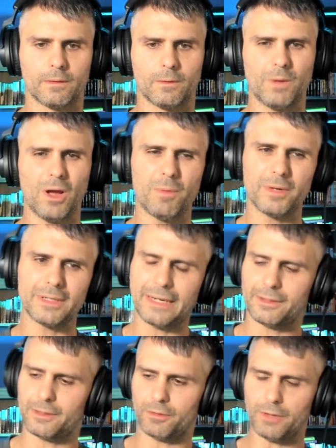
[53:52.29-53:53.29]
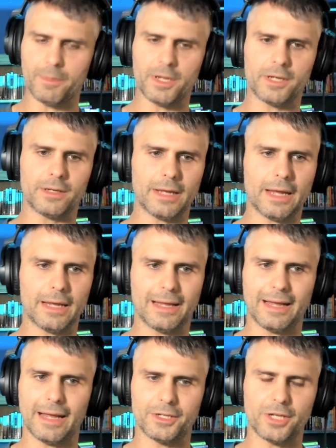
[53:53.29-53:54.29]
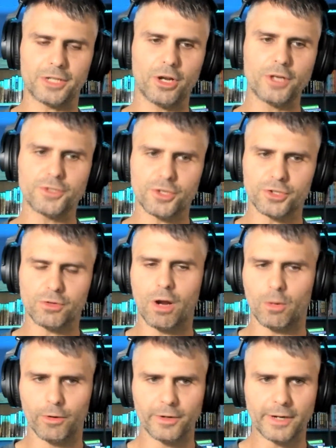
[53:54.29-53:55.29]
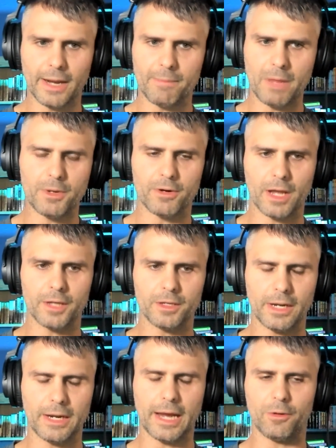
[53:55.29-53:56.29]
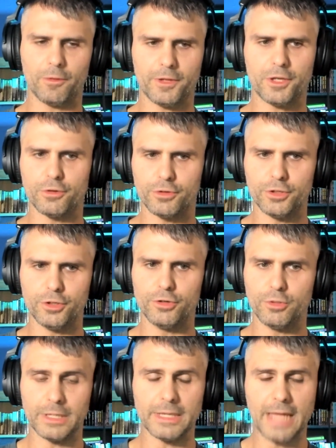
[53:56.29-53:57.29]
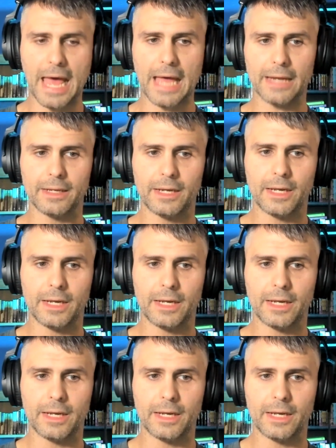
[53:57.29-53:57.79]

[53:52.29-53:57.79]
I don't know. I mean, judge is a strong word, and maybe you're not. And I don't think you're doing that.